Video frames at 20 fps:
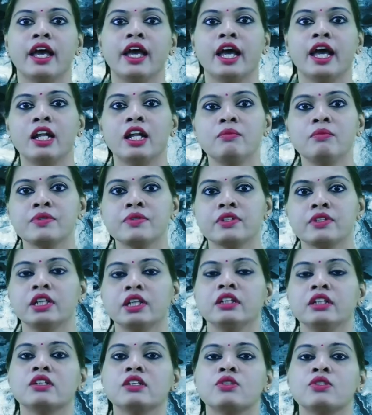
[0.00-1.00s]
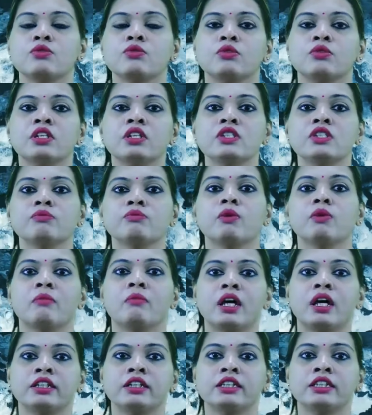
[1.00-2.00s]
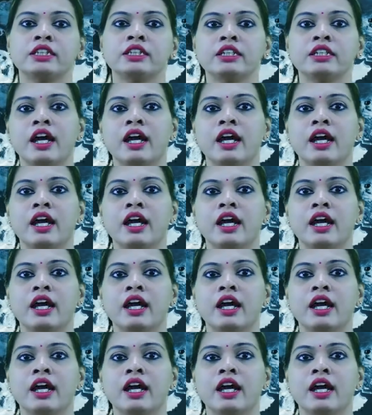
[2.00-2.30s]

helps in the students' mobility